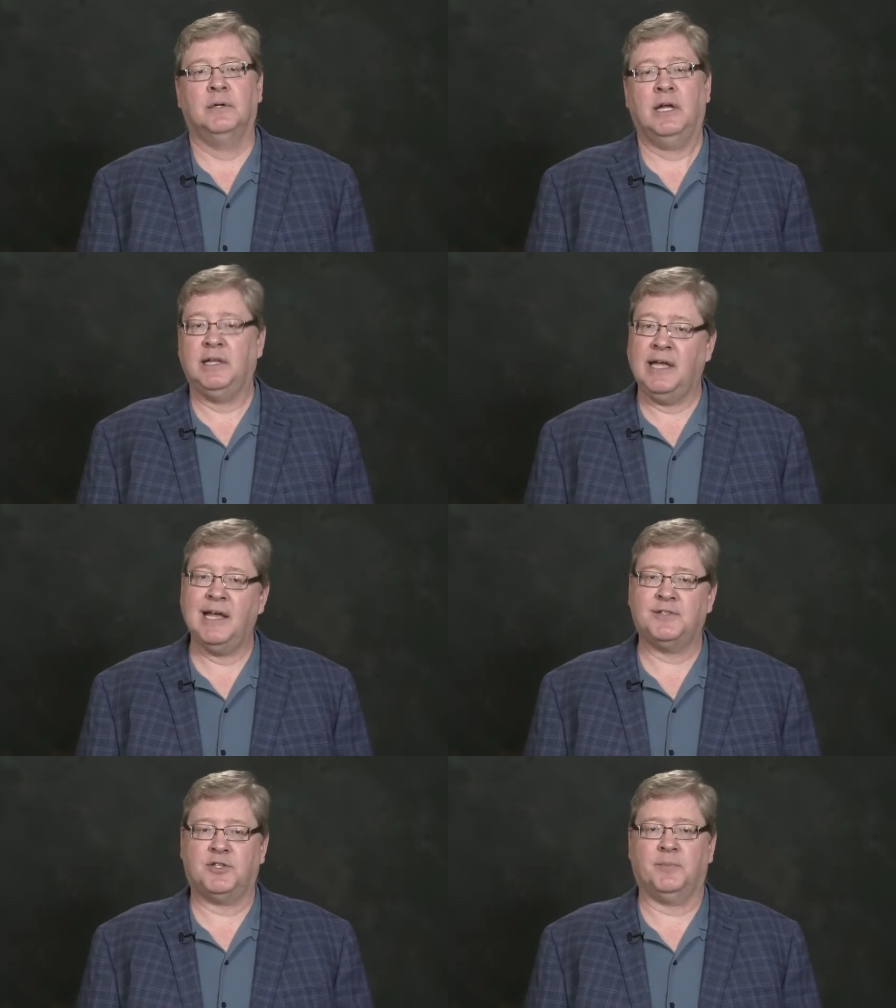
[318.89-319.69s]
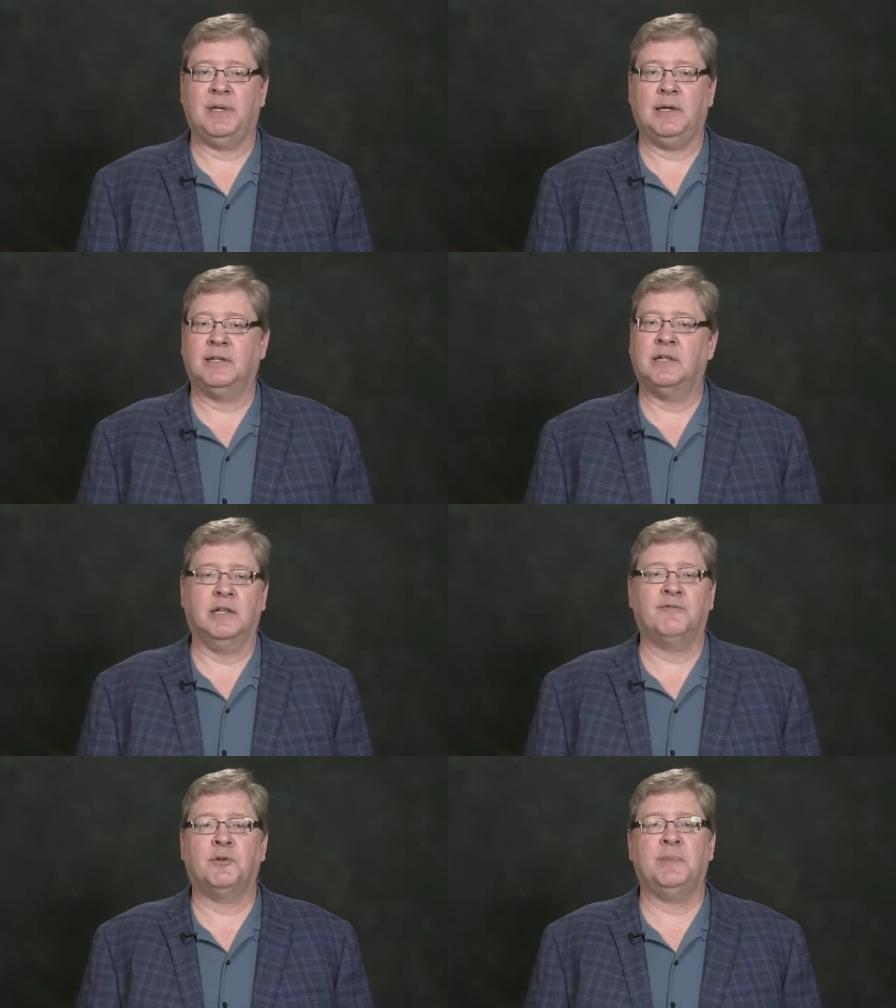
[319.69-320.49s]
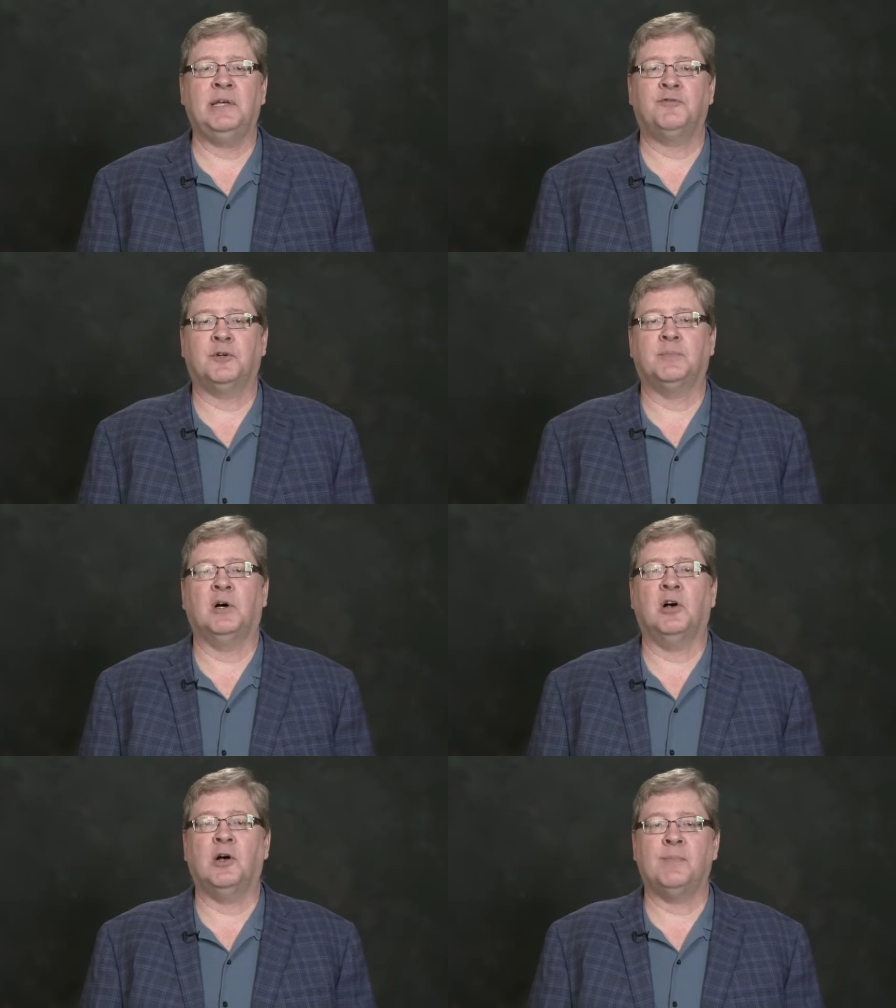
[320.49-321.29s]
and he answered me and delivered me from all